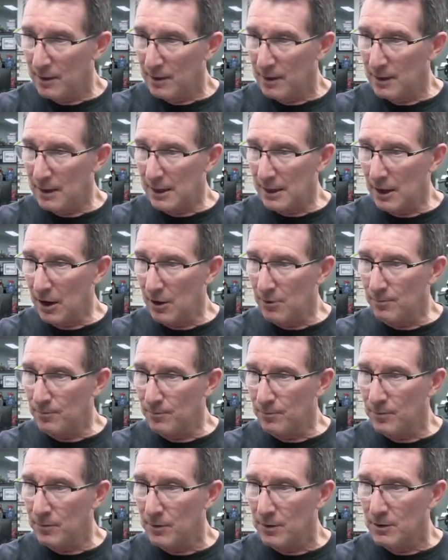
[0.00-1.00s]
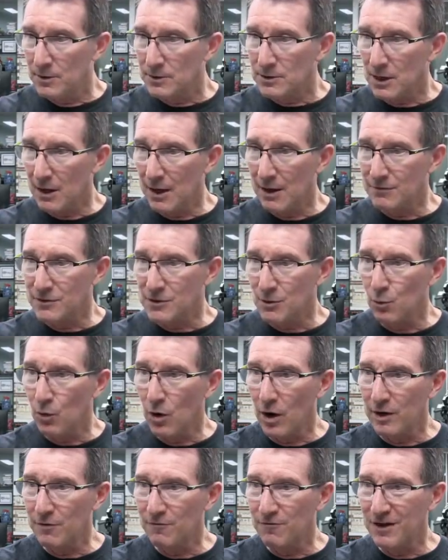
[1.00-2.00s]
there you go. So I have some
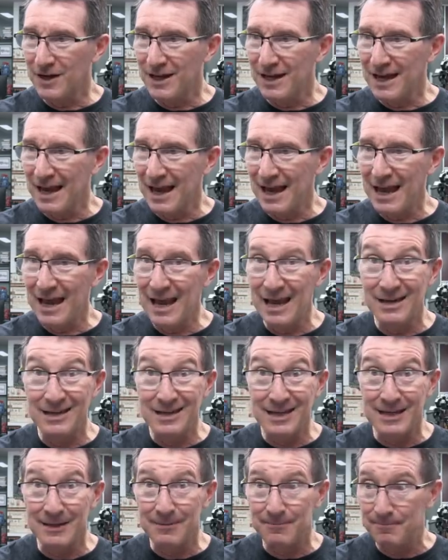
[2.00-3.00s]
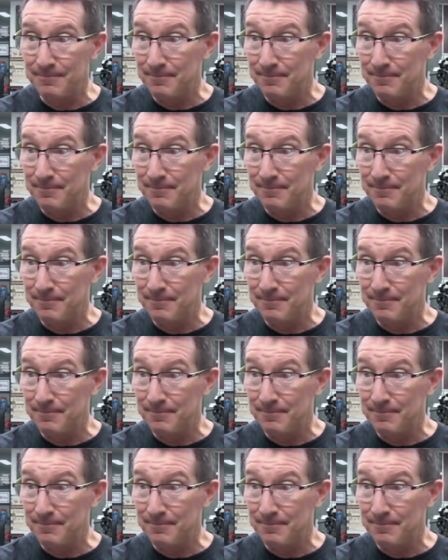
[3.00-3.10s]
white vinegar handy.